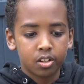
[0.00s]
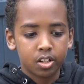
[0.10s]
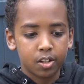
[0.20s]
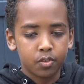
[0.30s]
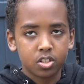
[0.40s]

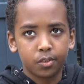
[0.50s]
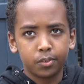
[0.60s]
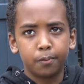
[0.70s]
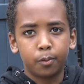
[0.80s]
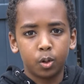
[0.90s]
give yourself a
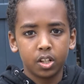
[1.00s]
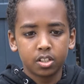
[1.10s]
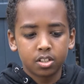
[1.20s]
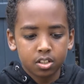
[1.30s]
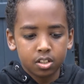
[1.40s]

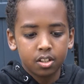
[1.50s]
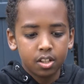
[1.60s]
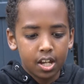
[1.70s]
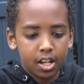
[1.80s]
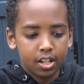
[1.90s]
voice
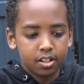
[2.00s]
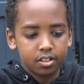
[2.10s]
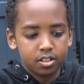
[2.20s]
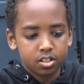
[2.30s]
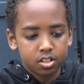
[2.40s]

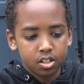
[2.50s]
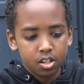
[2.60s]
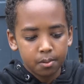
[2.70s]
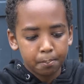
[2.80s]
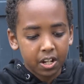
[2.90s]
and
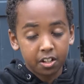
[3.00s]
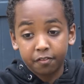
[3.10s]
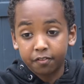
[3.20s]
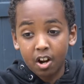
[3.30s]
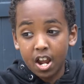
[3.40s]
make
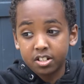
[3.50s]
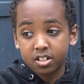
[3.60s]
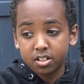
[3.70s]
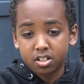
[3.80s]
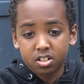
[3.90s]

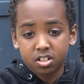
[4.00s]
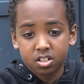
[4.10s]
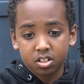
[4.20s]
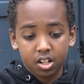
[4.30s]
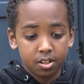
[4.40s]
friends
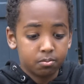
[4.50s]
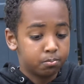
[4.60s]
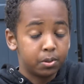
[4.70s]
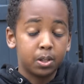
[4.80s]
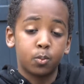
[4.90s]

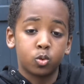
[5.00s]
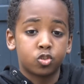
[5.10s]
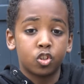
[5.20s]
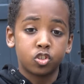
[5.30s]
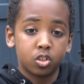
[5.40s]
and be more
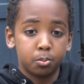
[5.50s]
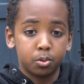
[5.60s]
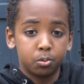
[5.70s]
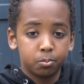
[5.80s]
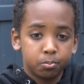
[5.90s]

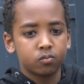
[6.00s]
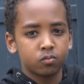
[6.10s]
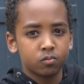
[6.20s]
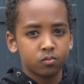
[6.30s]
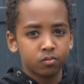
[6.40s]
sociable.
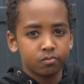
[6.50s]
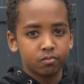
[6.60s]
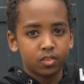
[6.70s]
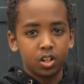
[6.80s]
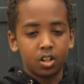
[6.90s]

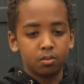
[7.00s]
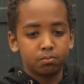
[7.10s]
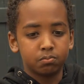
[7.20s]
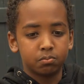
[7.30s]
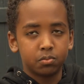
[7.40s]

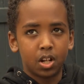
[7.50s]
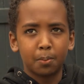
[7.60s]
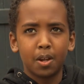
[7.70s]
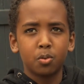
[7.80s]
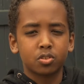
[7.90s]
I
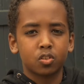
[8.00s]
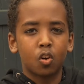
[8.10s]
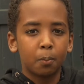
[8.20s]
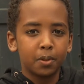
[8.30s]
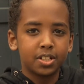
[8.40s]
played with a
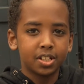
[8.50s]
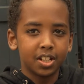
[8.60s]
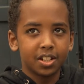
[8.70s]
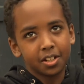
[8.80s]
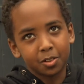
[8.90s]

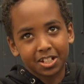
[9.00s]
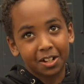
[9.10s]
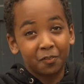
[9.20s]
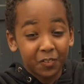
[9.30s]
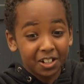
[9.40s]
comedy, and it was
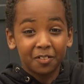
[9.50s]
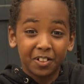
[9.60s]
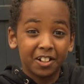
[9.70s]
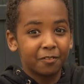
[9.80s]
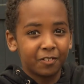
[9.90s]
like really,
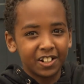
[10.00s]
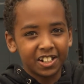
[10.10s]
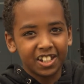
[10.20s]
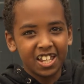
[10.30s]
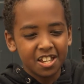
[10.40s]
really
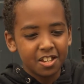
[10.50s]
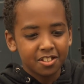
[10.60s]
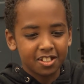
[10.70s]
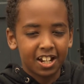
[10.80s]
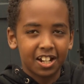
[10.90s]
funny.
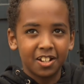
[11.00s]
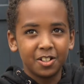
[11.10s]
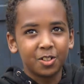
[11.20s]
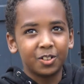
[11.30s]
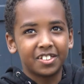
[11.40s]
So like I
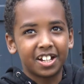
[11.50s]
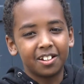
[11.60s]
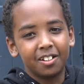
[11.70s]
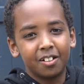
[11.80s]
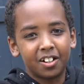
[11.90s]
enjoyed that
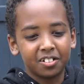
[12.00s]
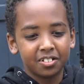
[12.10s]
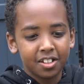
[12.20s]
a lot.